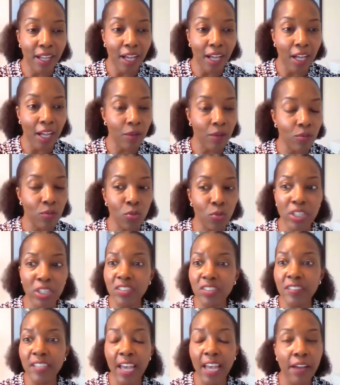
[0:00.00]
Um, we
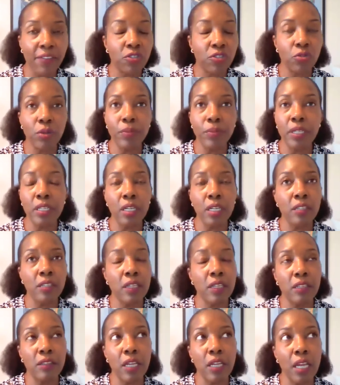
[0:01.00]
just have to. I mean, it,
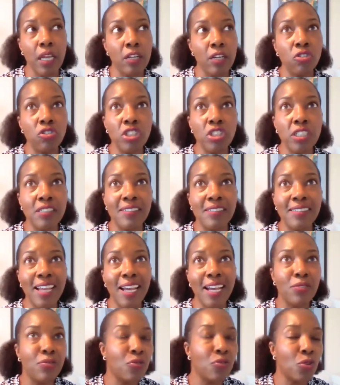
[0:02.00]
it, energy is
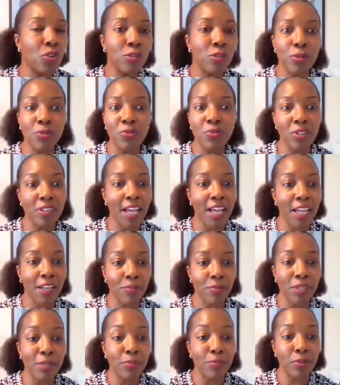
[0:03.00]
not affordable for a lot
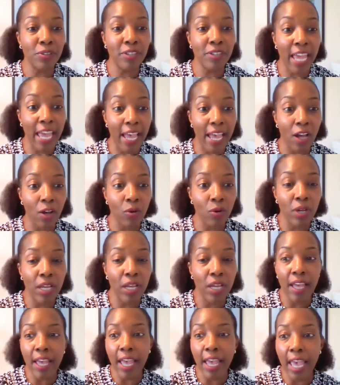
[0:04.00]
of people now.
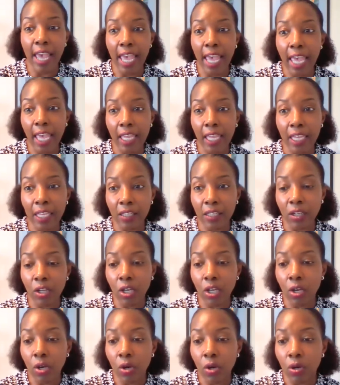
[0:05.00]
And
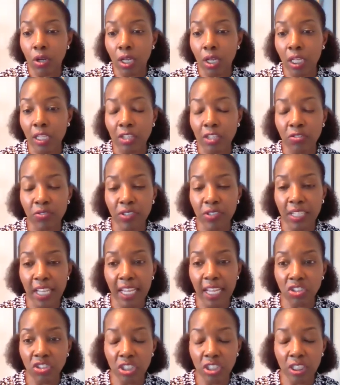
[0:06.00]

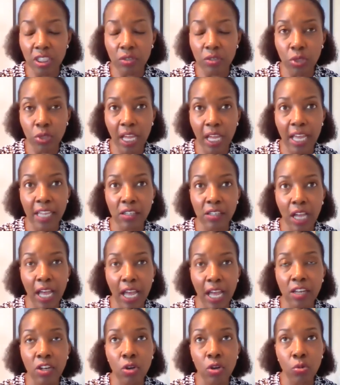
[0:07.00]
electrification, what I,
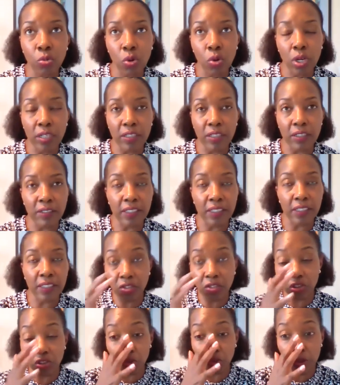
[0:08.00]
I don't want to see
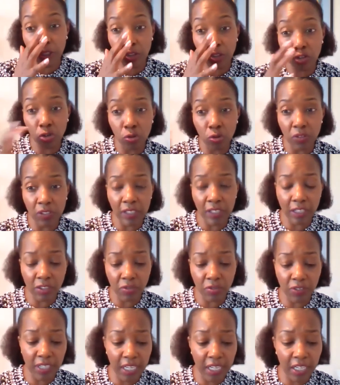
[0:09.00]
us do is use
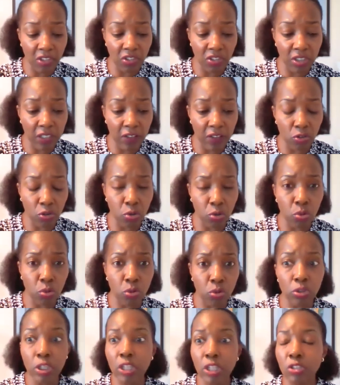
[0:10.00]
electrification as a
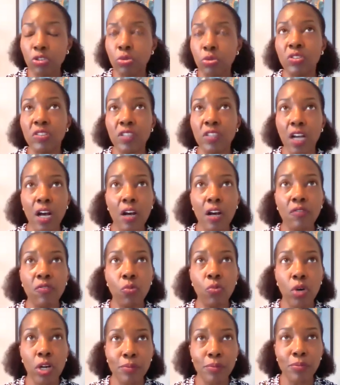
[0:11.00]
tool to solve
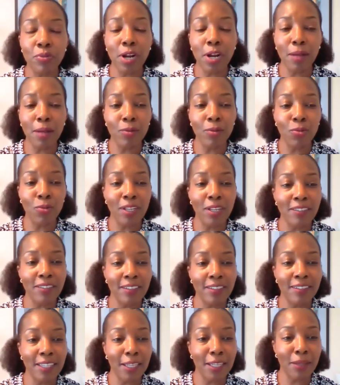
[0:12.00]
one problem while at
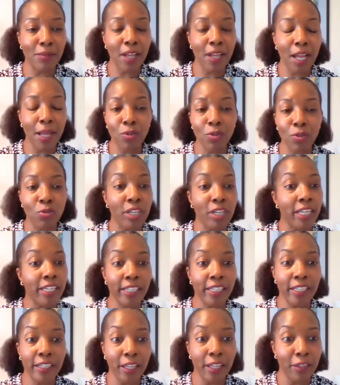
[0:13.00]
the same time
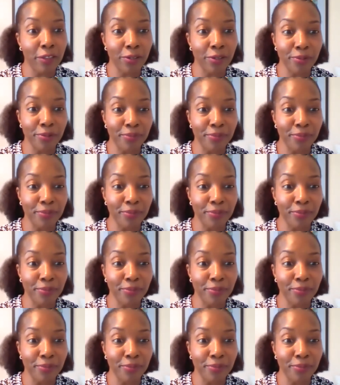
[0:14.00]
creating another.